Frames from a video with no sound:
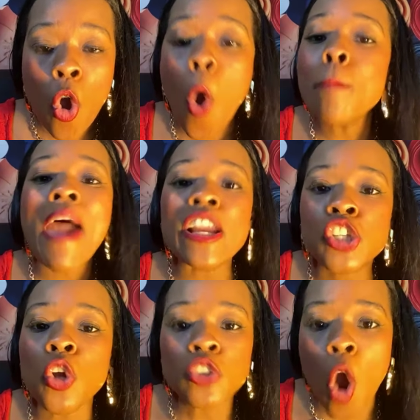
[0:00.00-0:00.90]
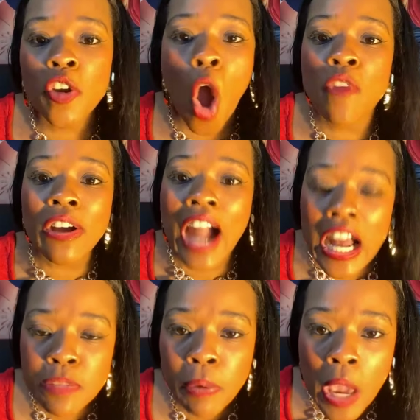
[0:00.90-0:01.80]
Who makes you Lord over
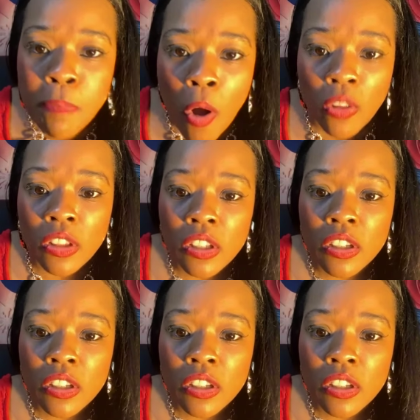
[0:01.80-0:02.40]
God's people?